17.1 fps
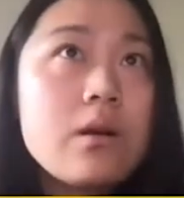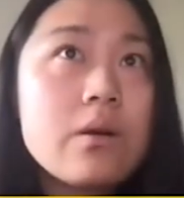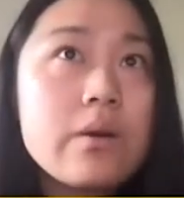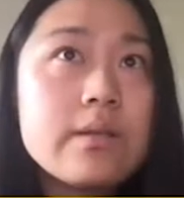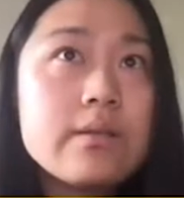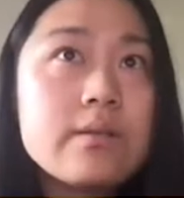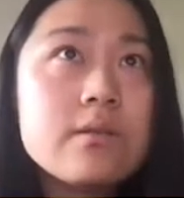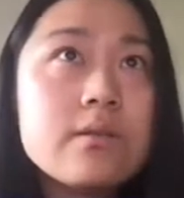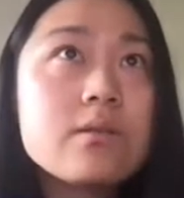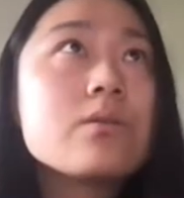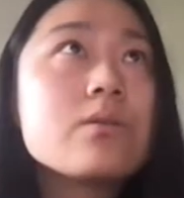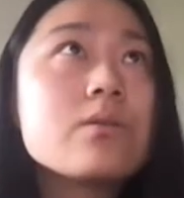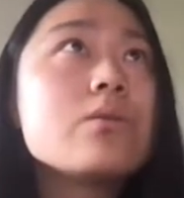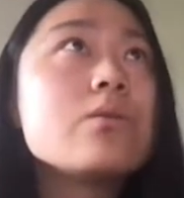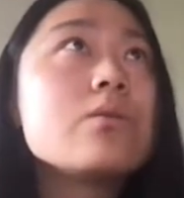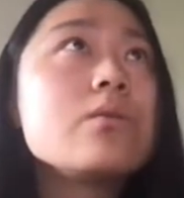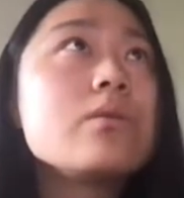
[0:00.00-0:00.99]
All right,
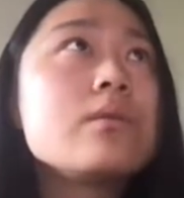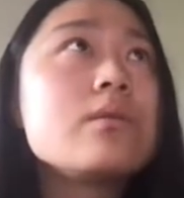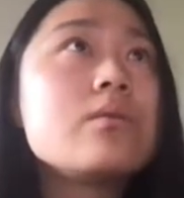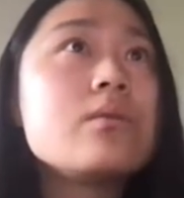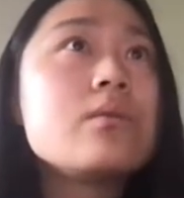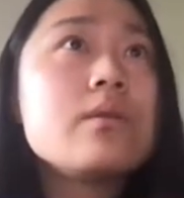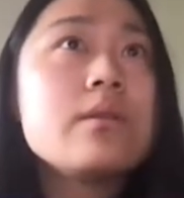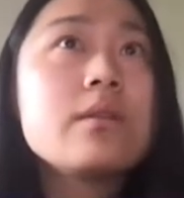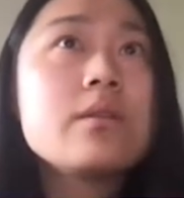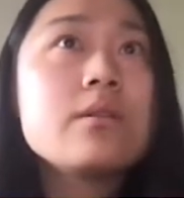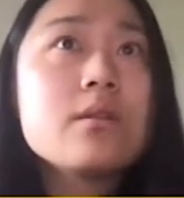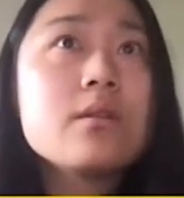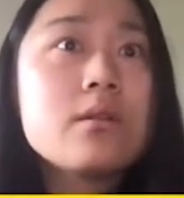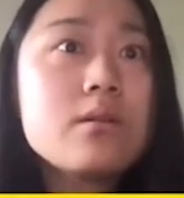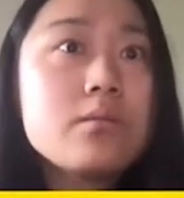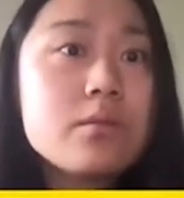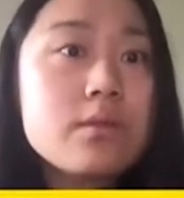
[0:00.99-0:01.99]
so these
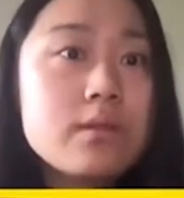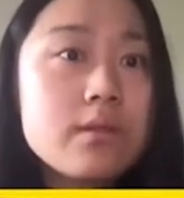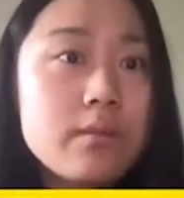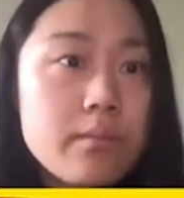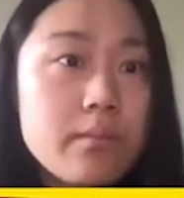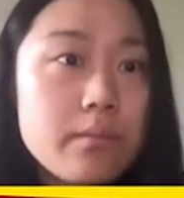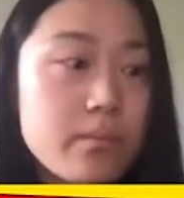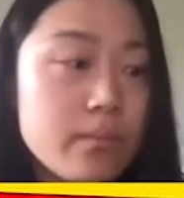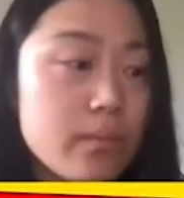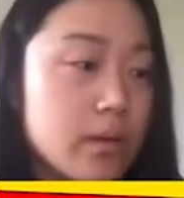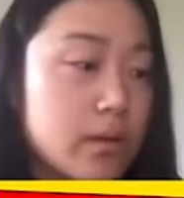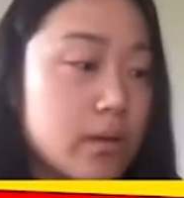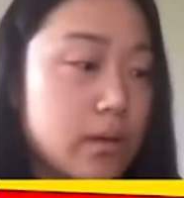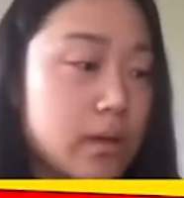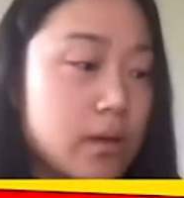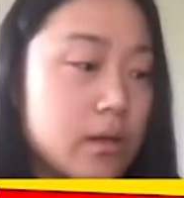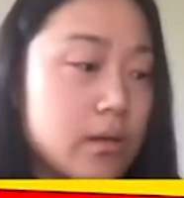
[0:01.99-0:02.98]
are some
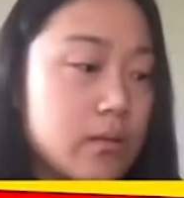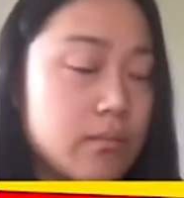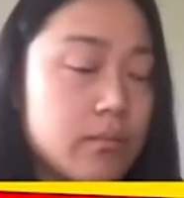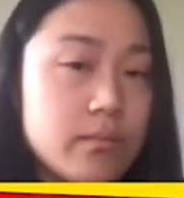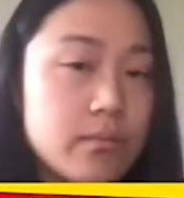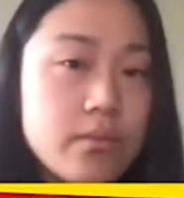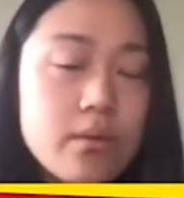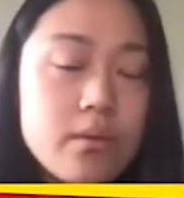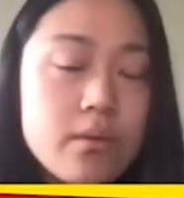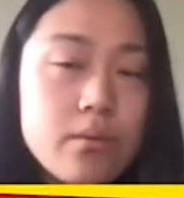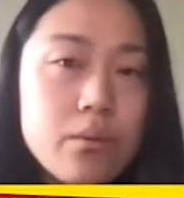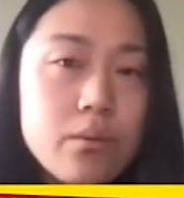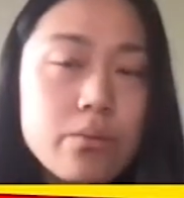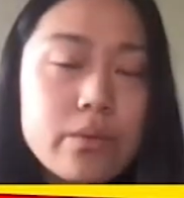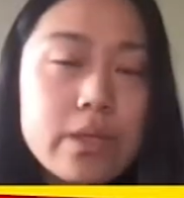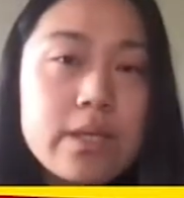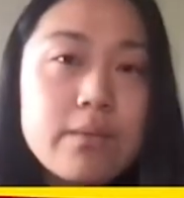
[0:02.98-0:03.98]

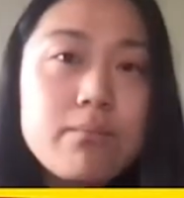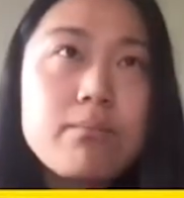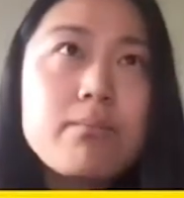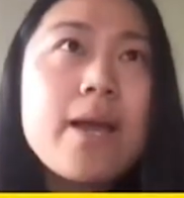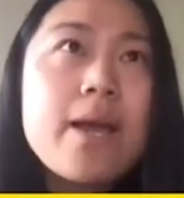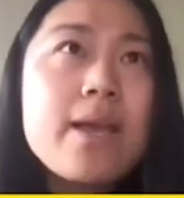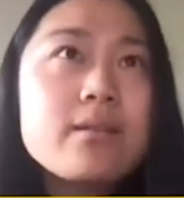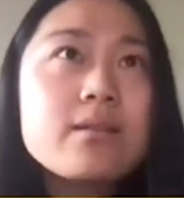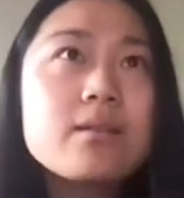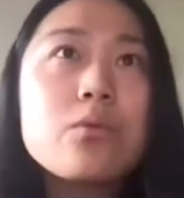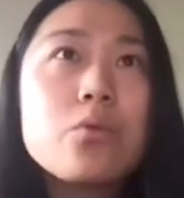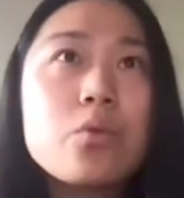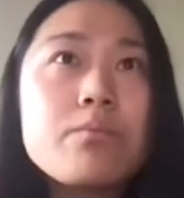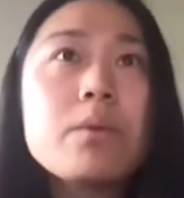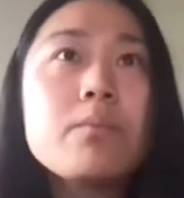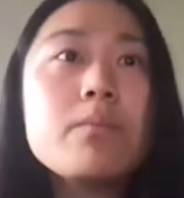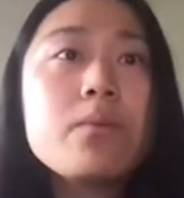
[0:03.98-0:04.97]

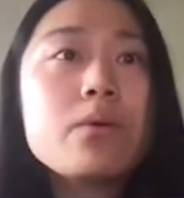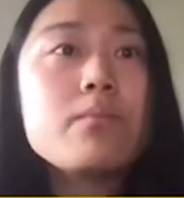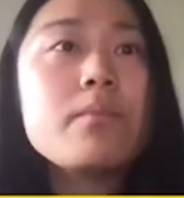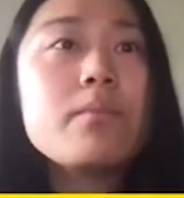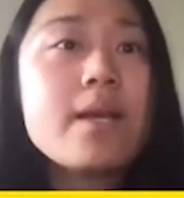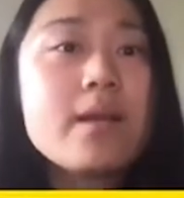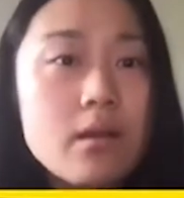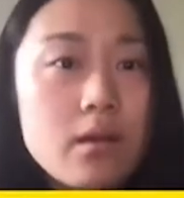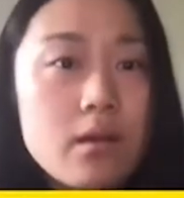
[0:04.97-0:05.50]
what people might